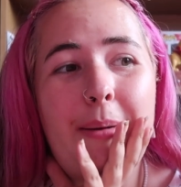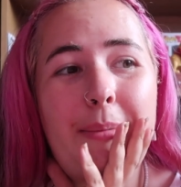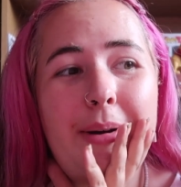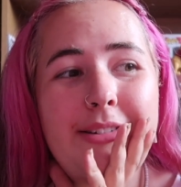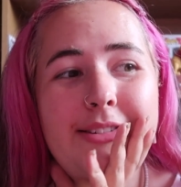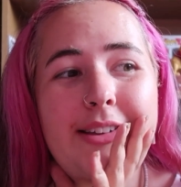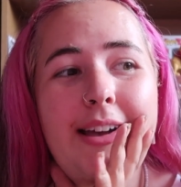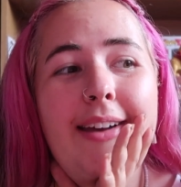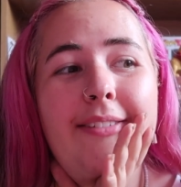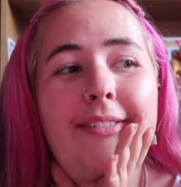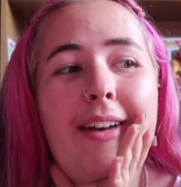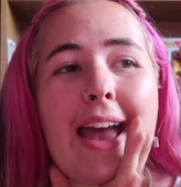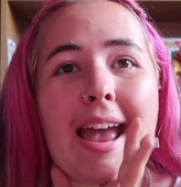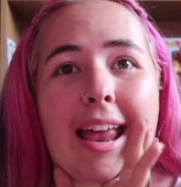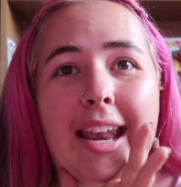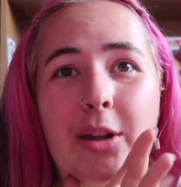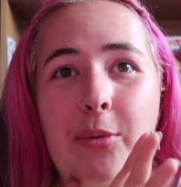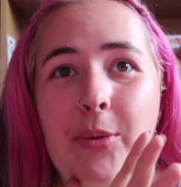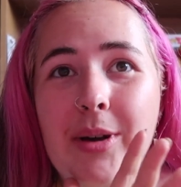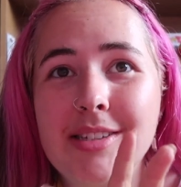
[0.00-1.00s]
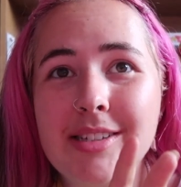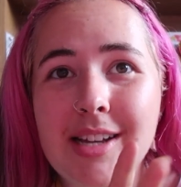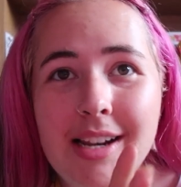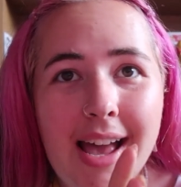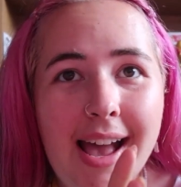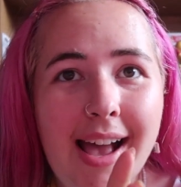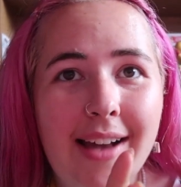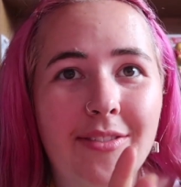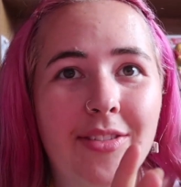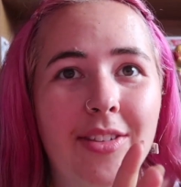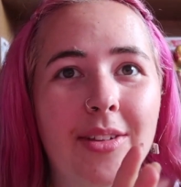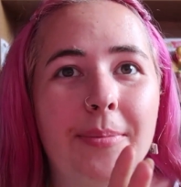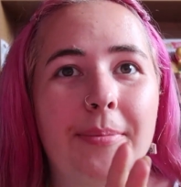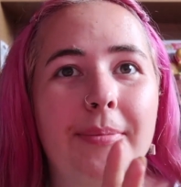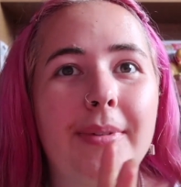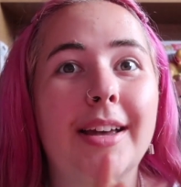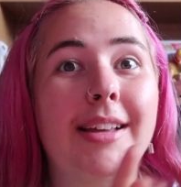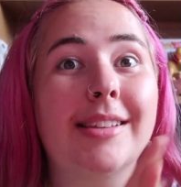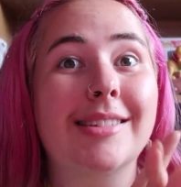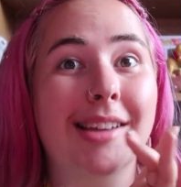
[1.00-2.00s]
I was like, if anywhere's gonna have them,
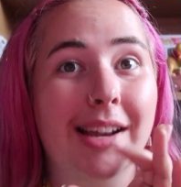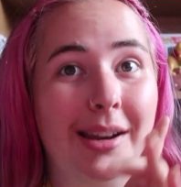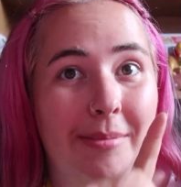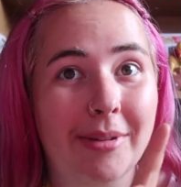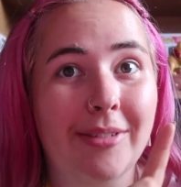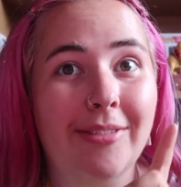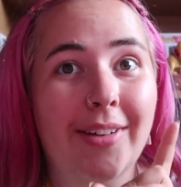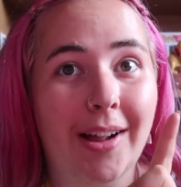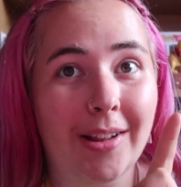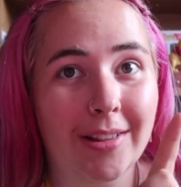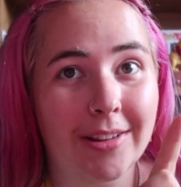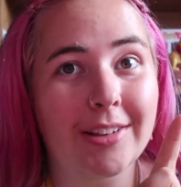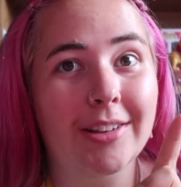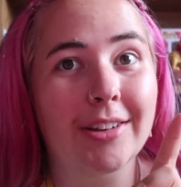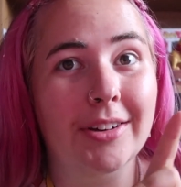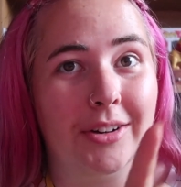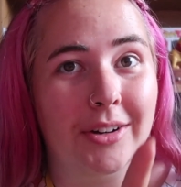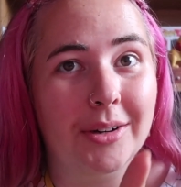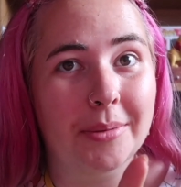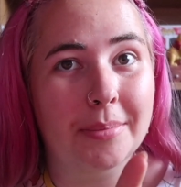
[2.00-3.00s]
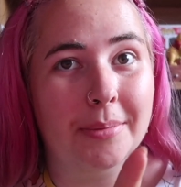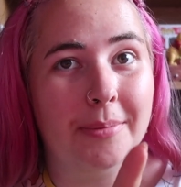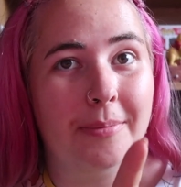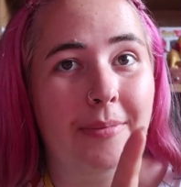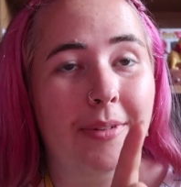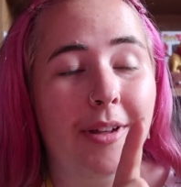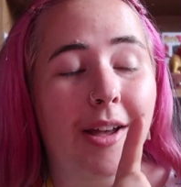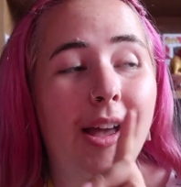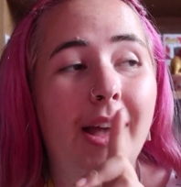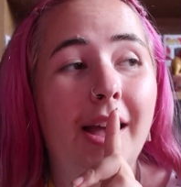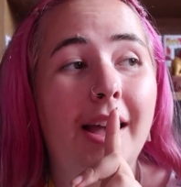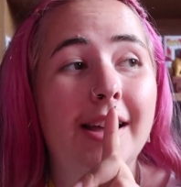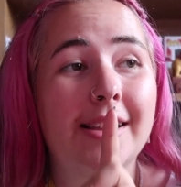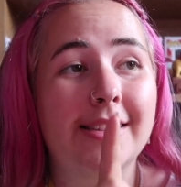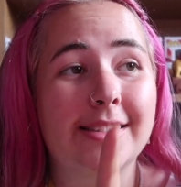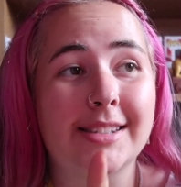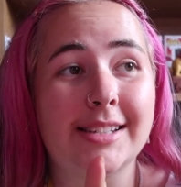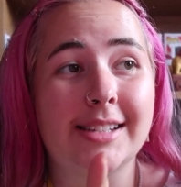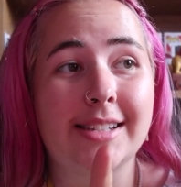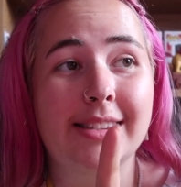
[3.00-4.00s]
it's gonna be Val d'Europe,
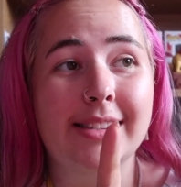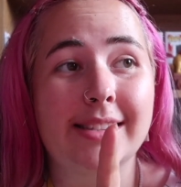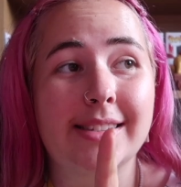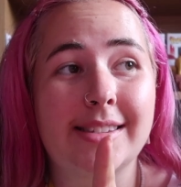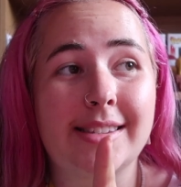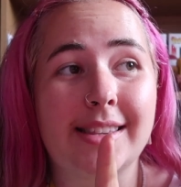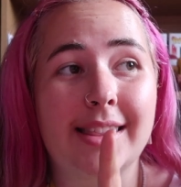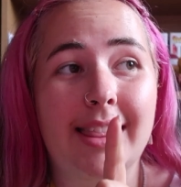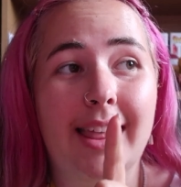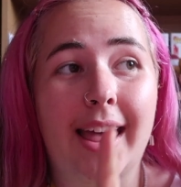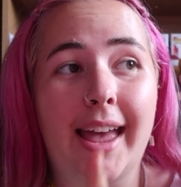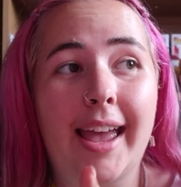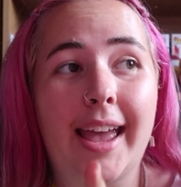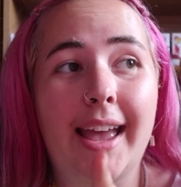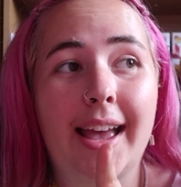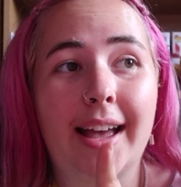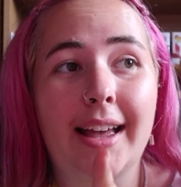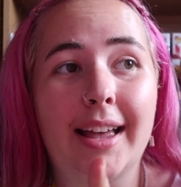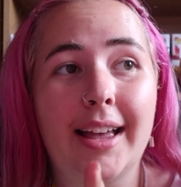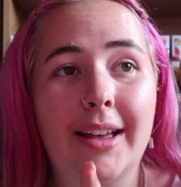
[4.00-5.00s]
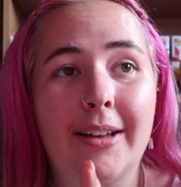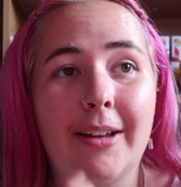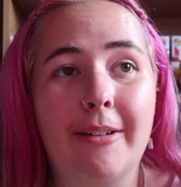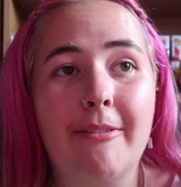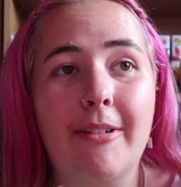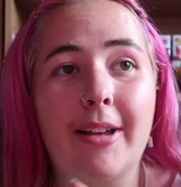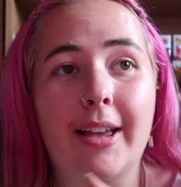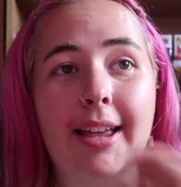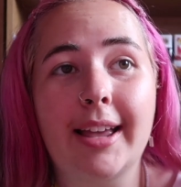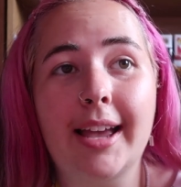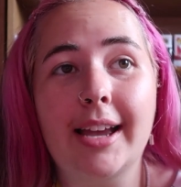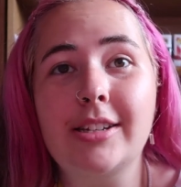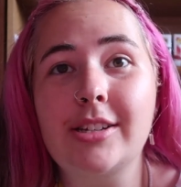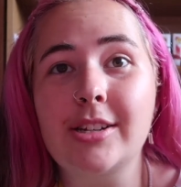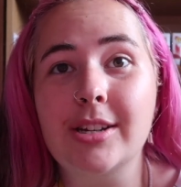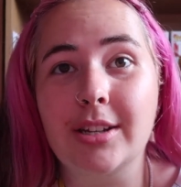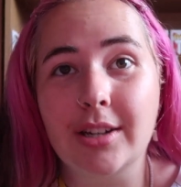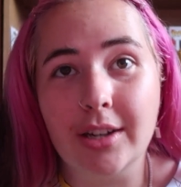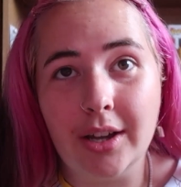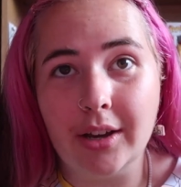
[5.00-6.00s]
since they, in case you
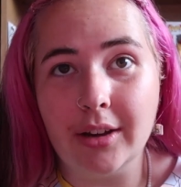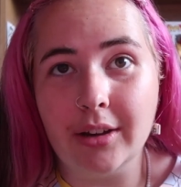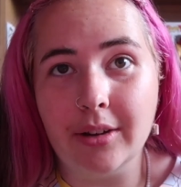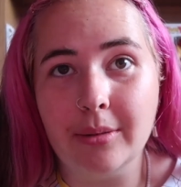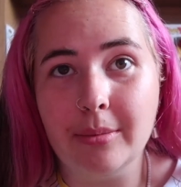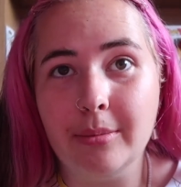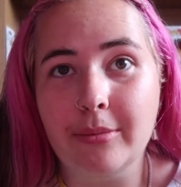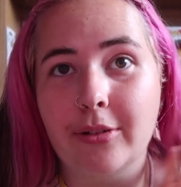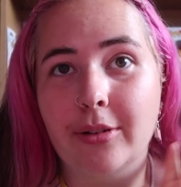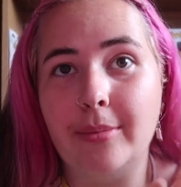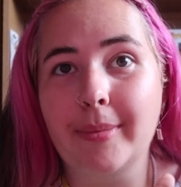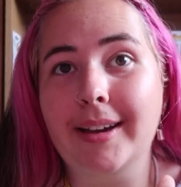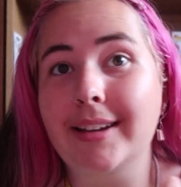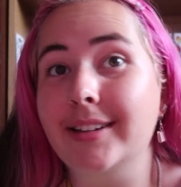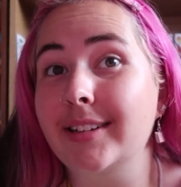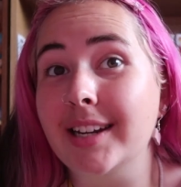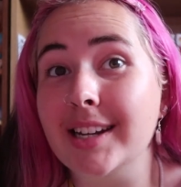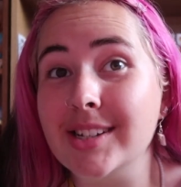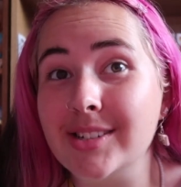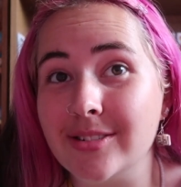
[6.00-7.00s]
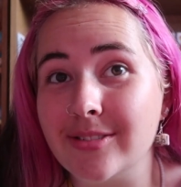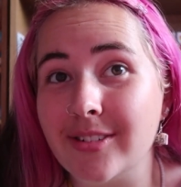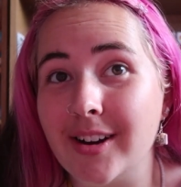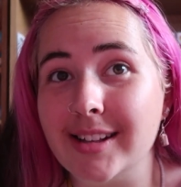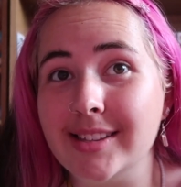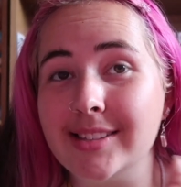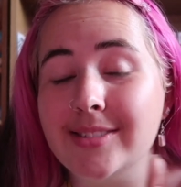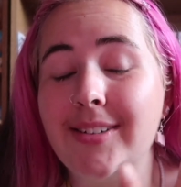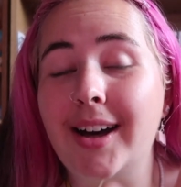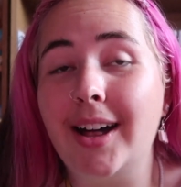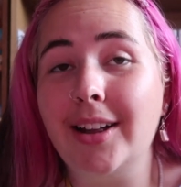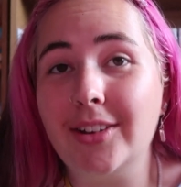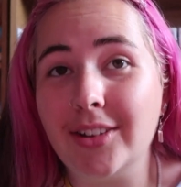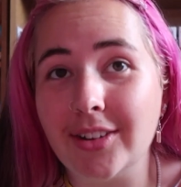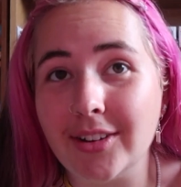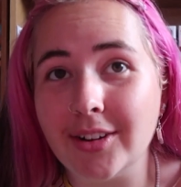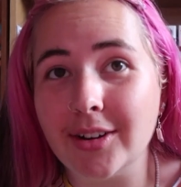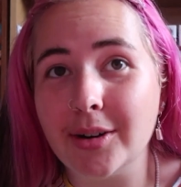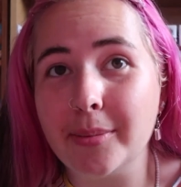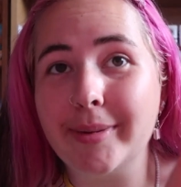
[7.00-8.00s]
didn't know, for my international friends, Val
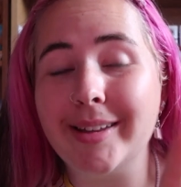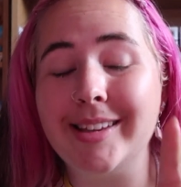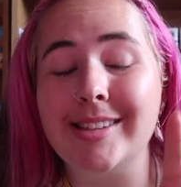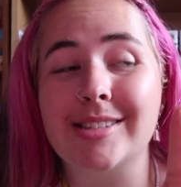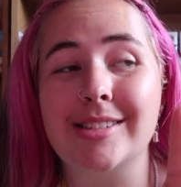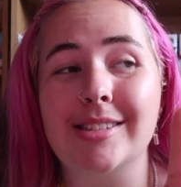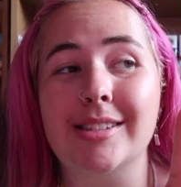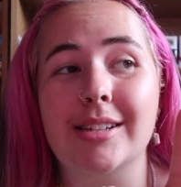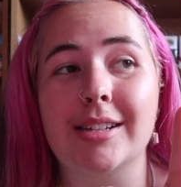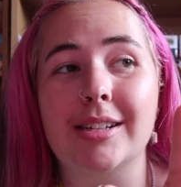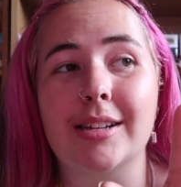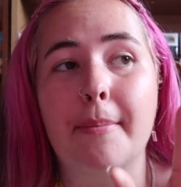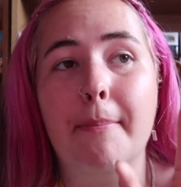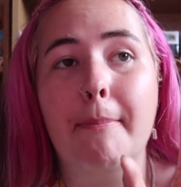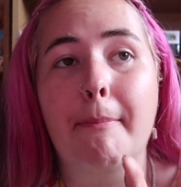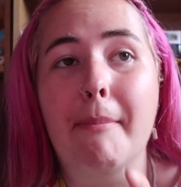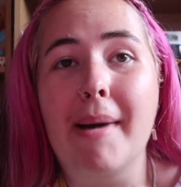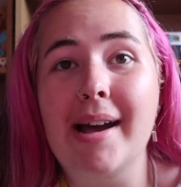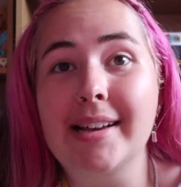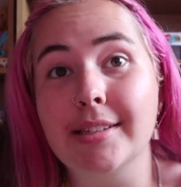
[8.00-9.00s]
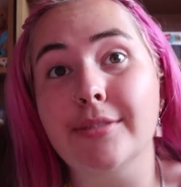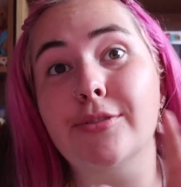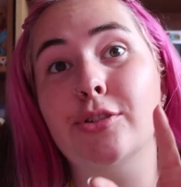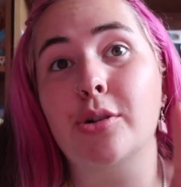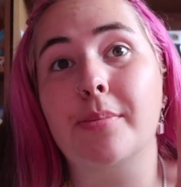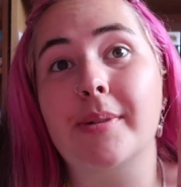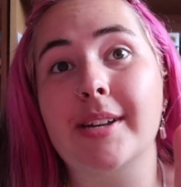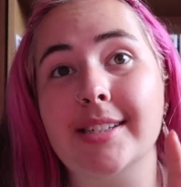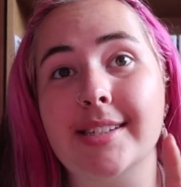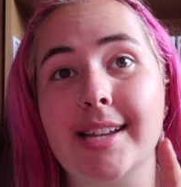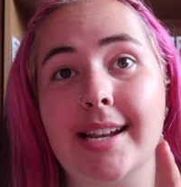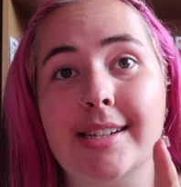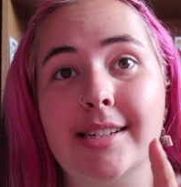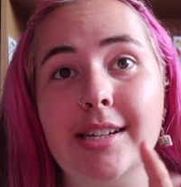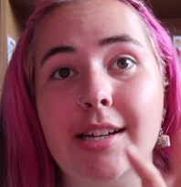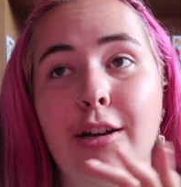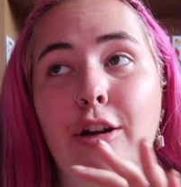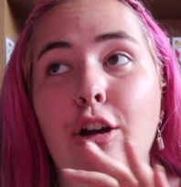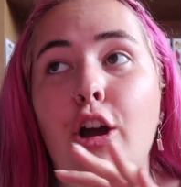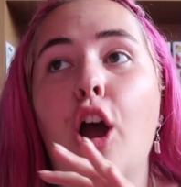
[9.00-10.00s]
d'Europe is the massive shopping
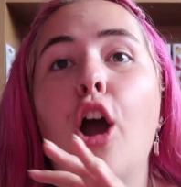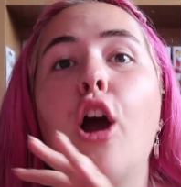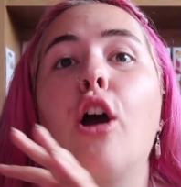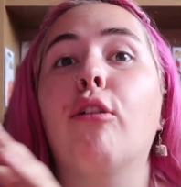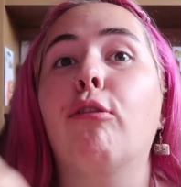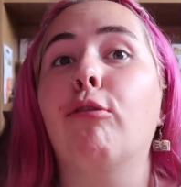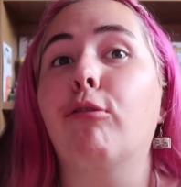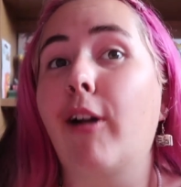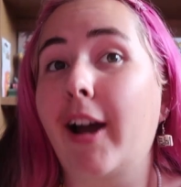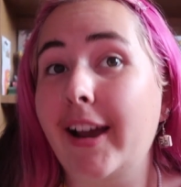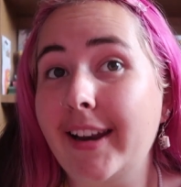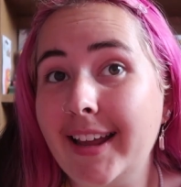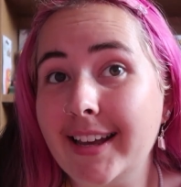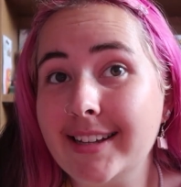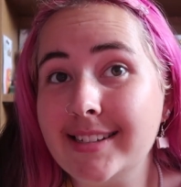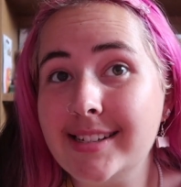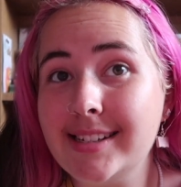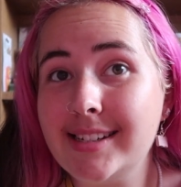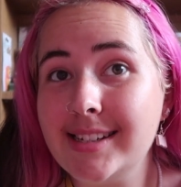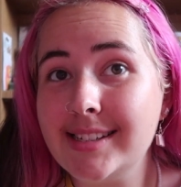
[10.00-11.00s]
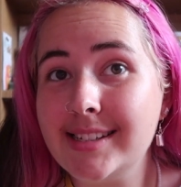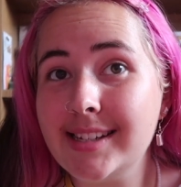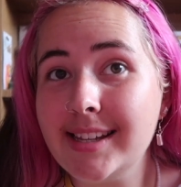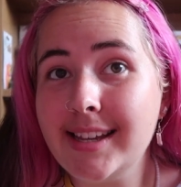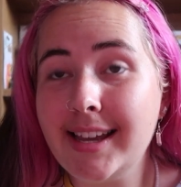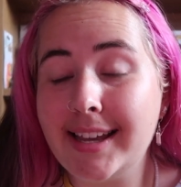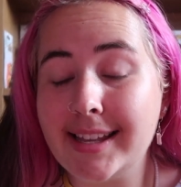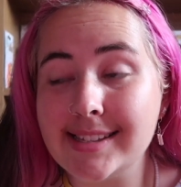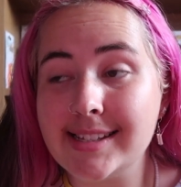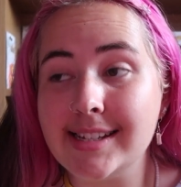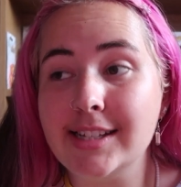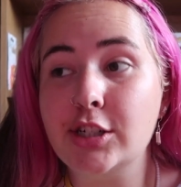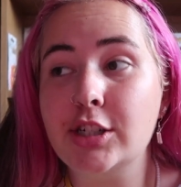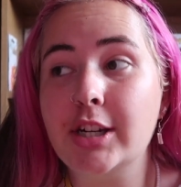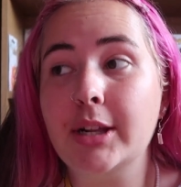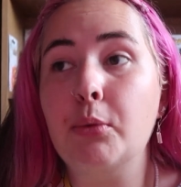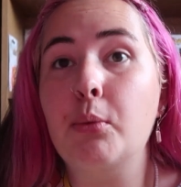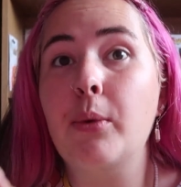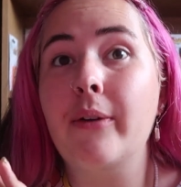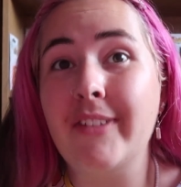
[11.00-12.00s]
centre right next to Disney. It's
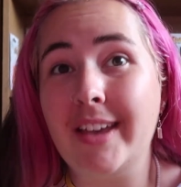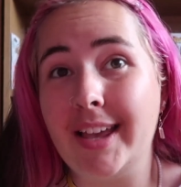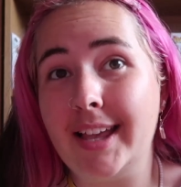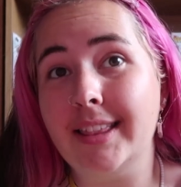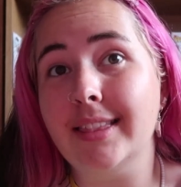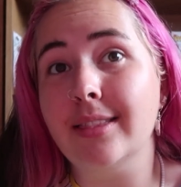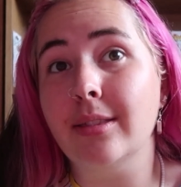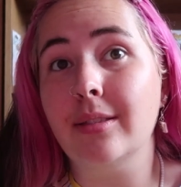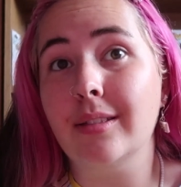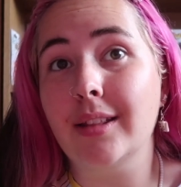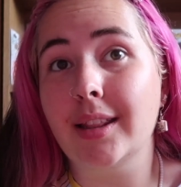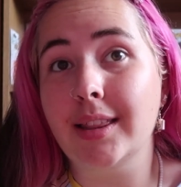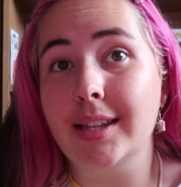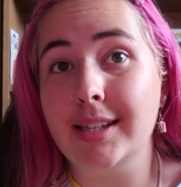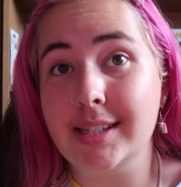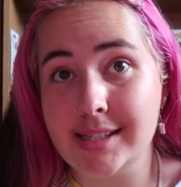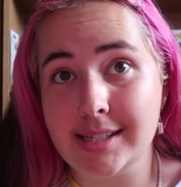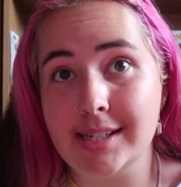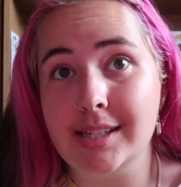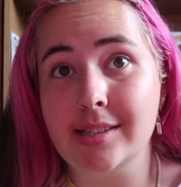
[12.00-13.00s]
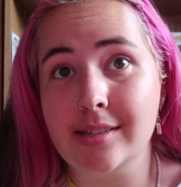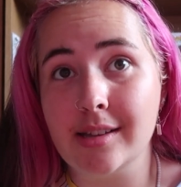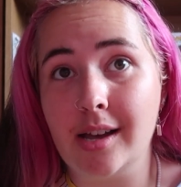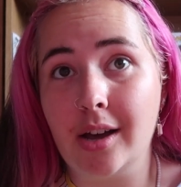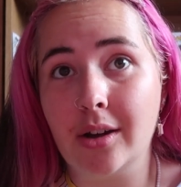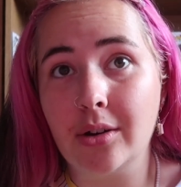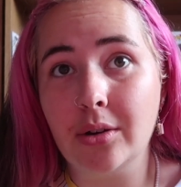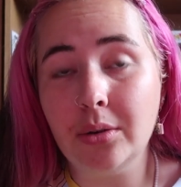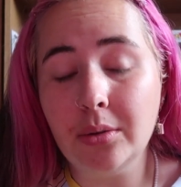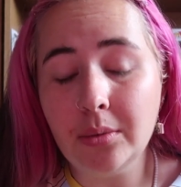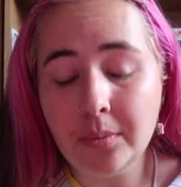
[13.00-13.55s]
literally within the Disney circle.